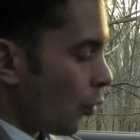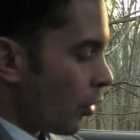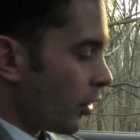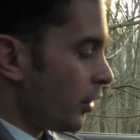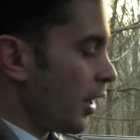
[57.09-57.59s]

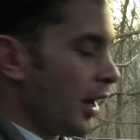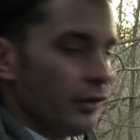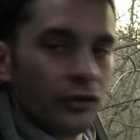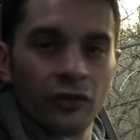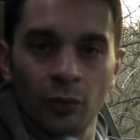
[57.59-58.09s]
wood
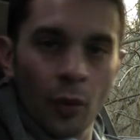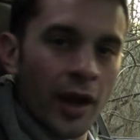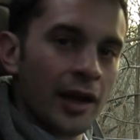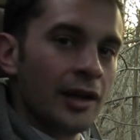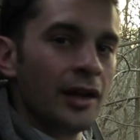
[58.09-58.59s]
and
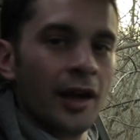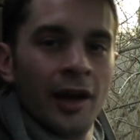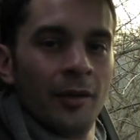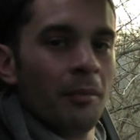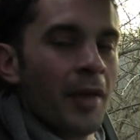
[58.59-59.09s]
suede
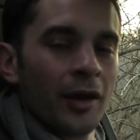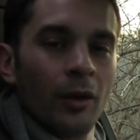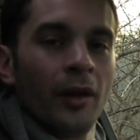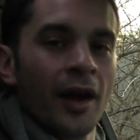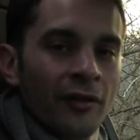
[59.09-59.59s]
and
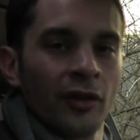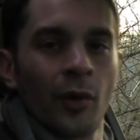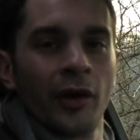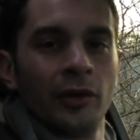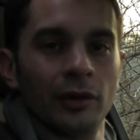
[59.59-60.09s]
metal
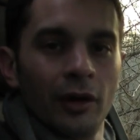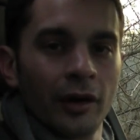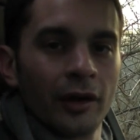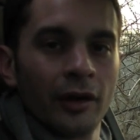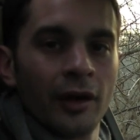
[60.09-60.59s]
everywhere you look.
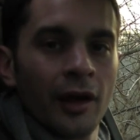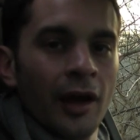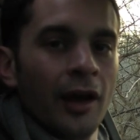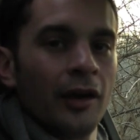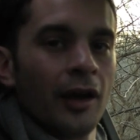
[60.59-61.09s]

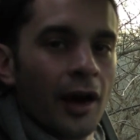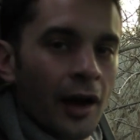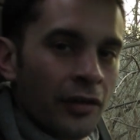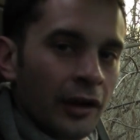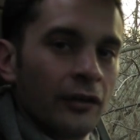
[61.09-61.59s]
And
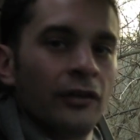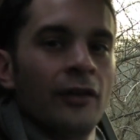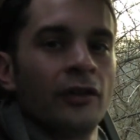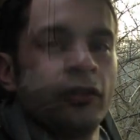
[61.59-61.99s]
I think it's safe to